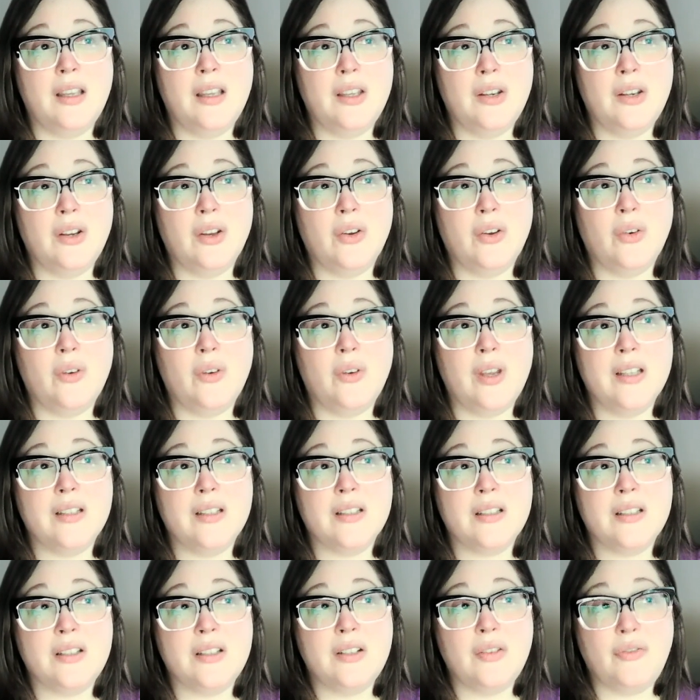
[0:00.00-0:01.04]
you know
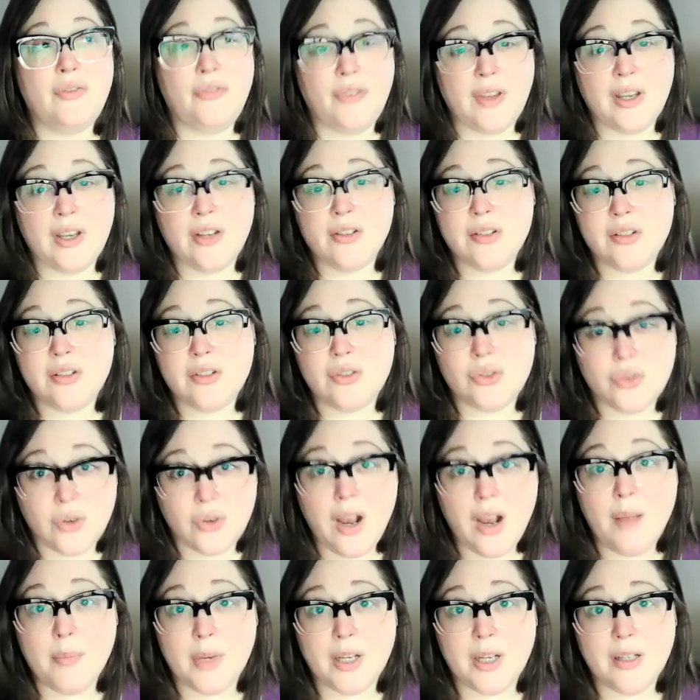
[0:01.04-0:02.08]
it's to fix
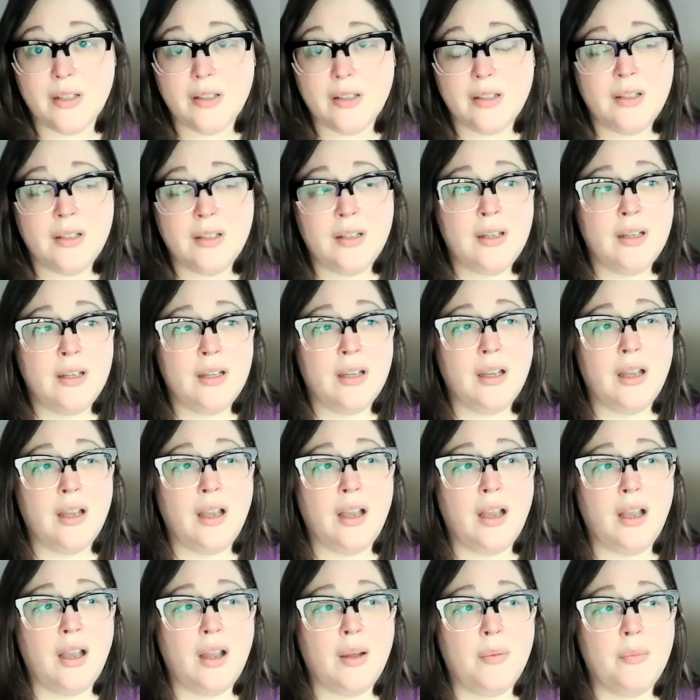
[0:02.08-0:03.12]
trauma
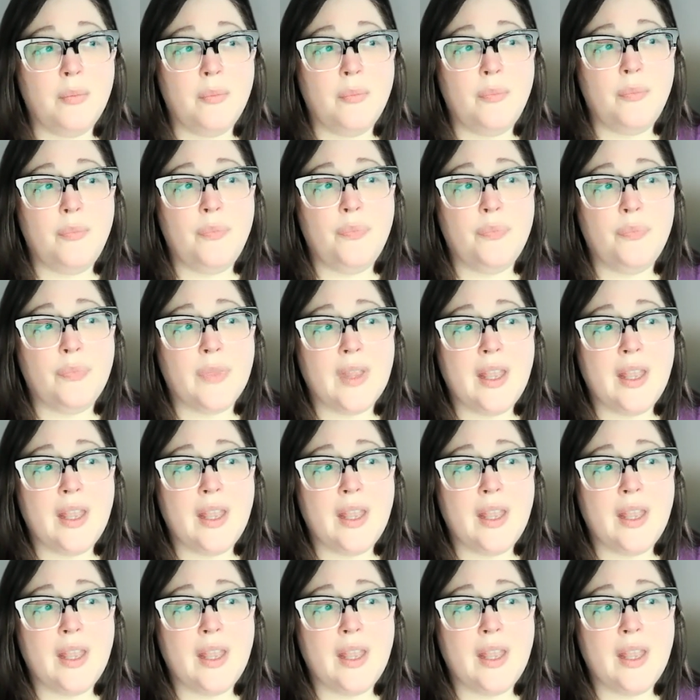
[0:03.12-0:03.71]
um,